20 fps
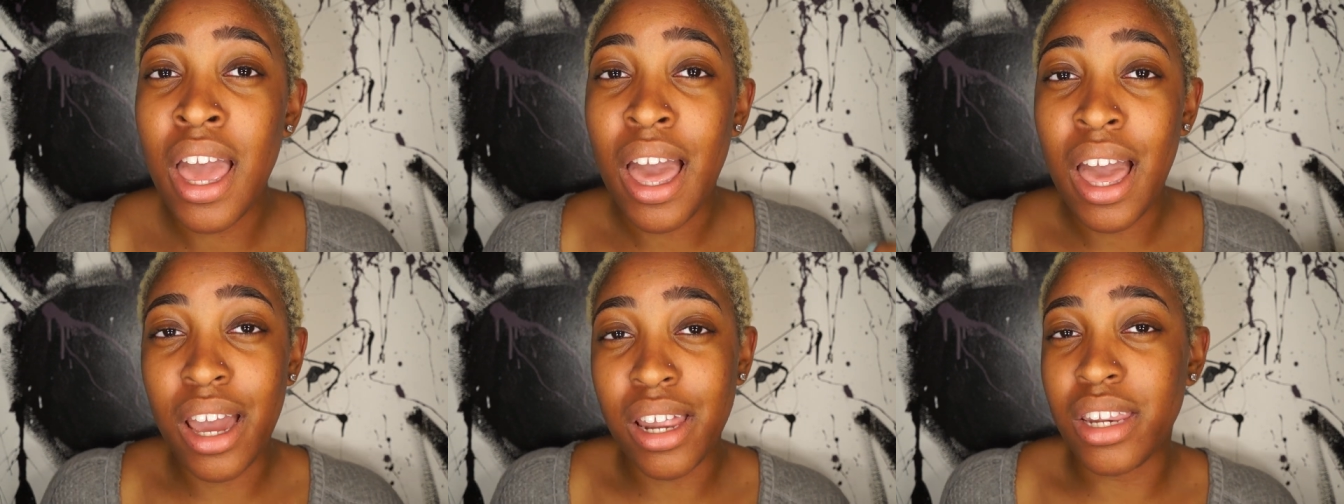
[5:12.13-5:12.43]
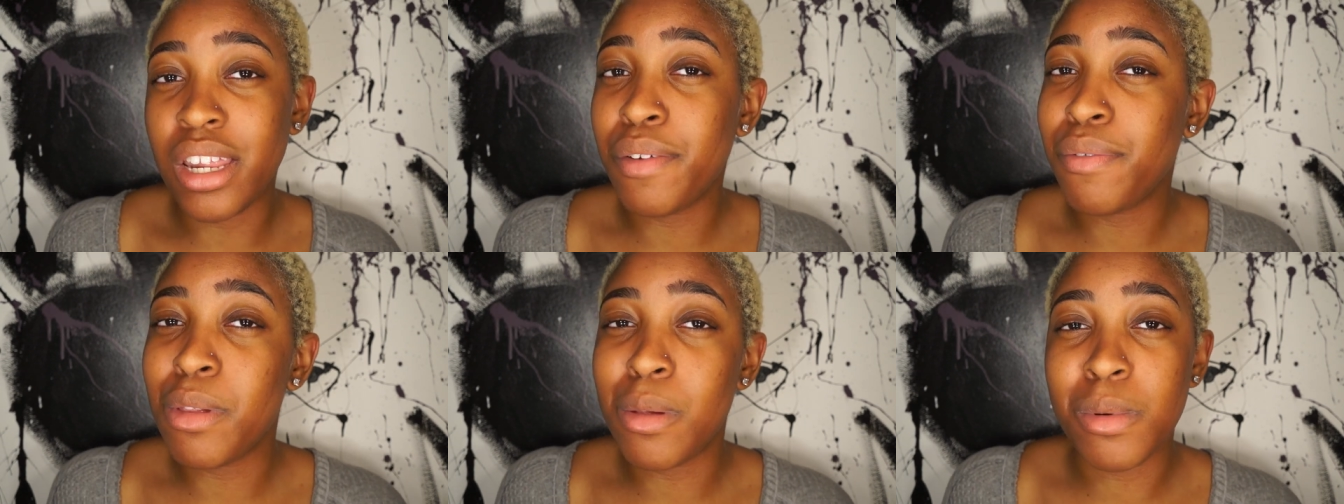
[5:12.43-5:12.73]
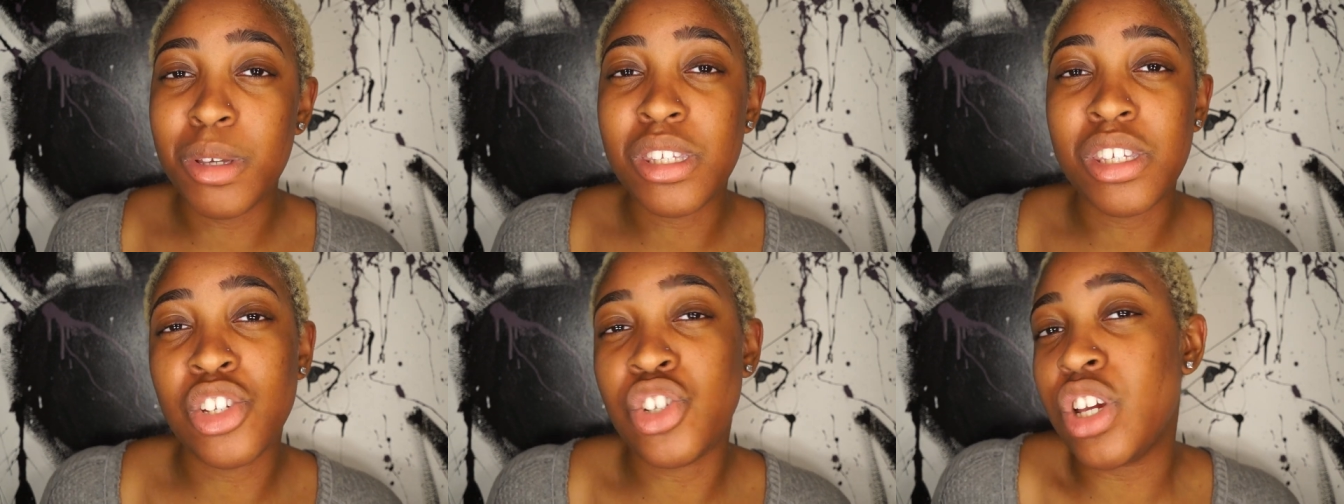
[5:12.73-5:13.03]
I definitely
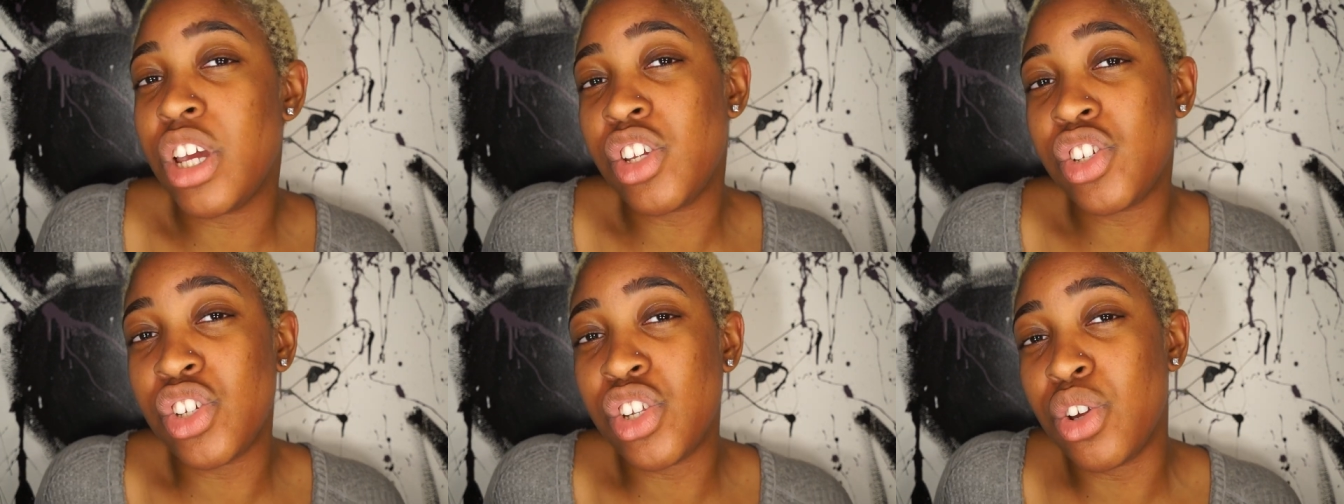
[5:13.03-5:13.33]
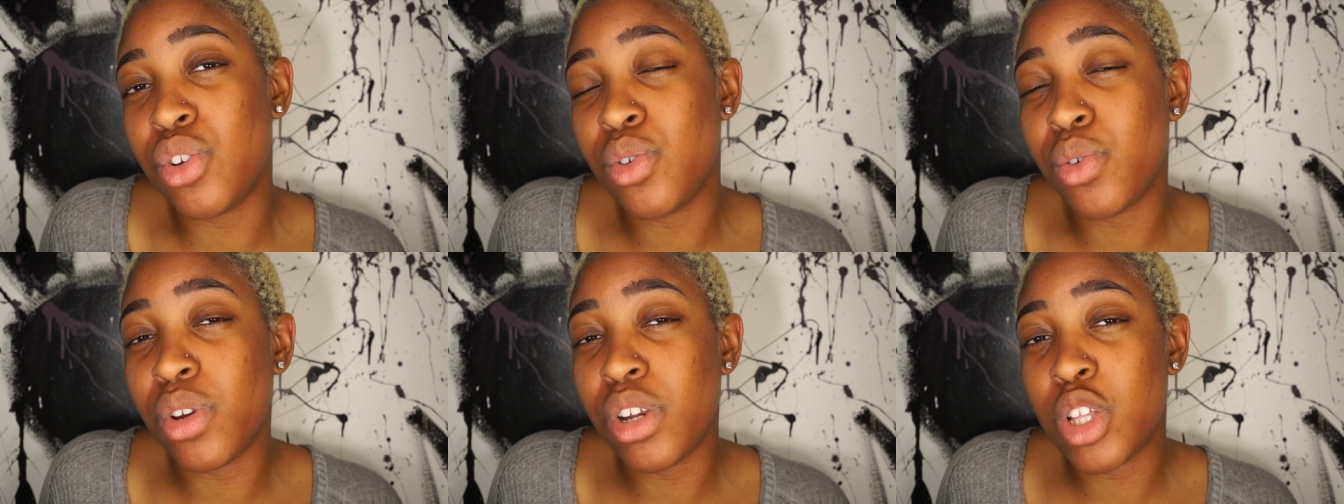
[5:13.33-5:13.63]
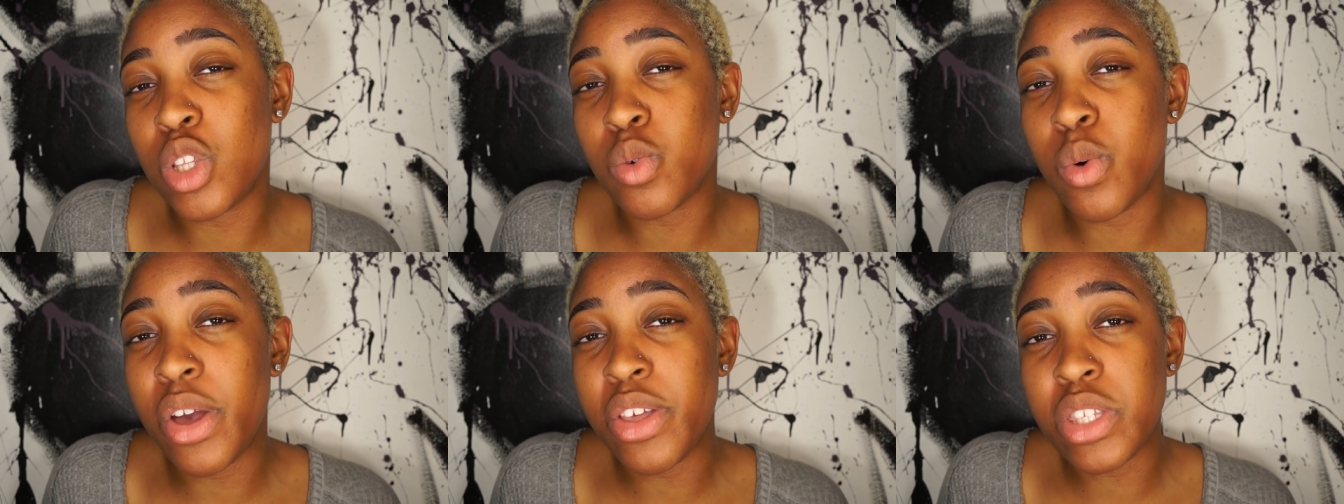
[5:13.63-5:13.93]
would suggest, you know, doing
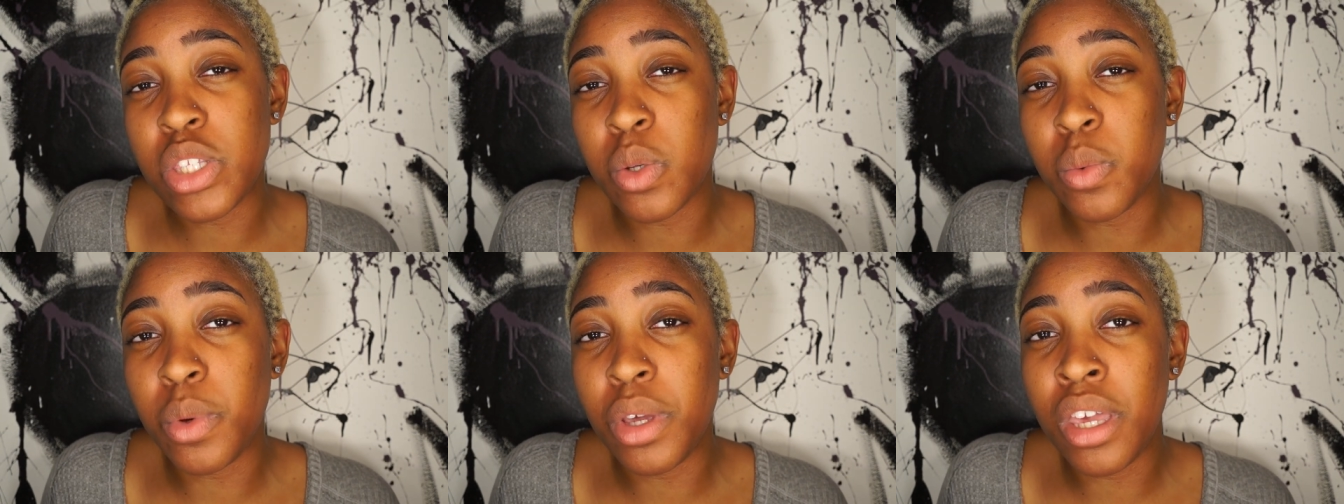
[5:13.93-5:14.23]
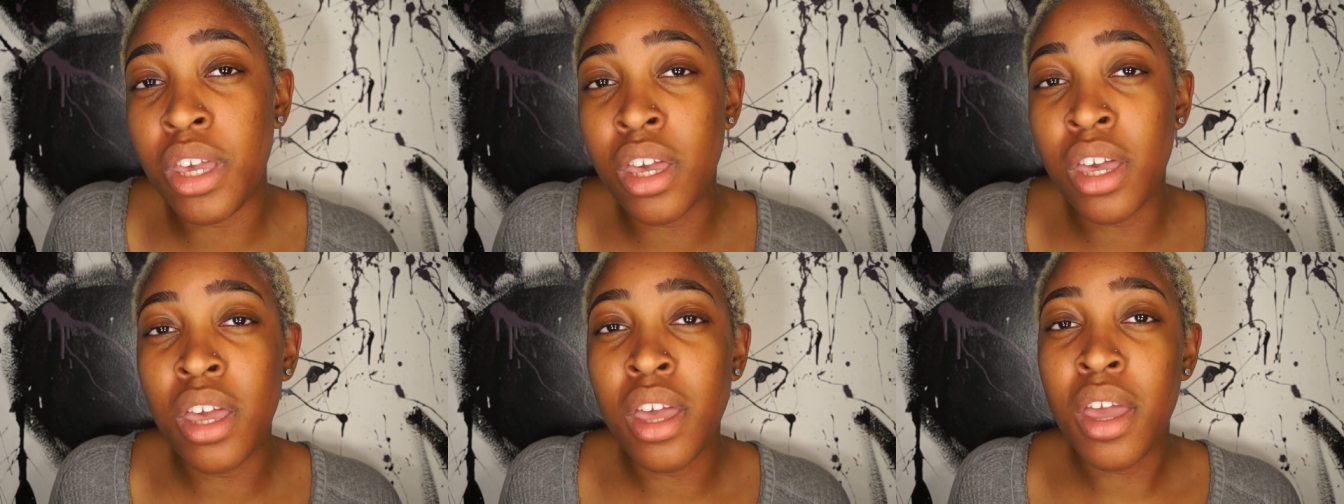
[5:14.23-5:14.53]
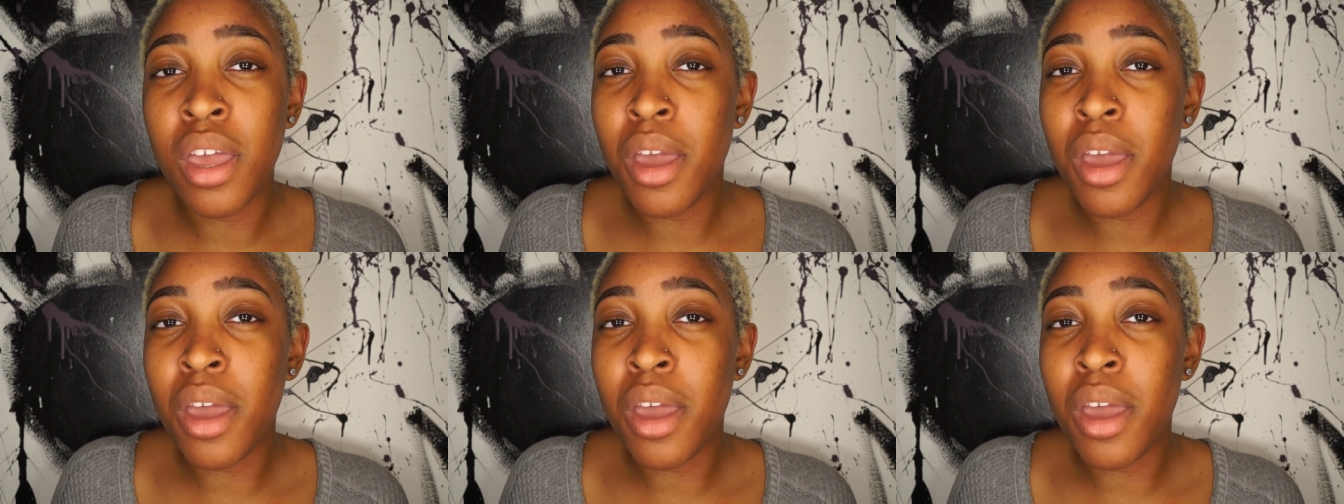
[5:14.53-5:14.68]
it twice a week,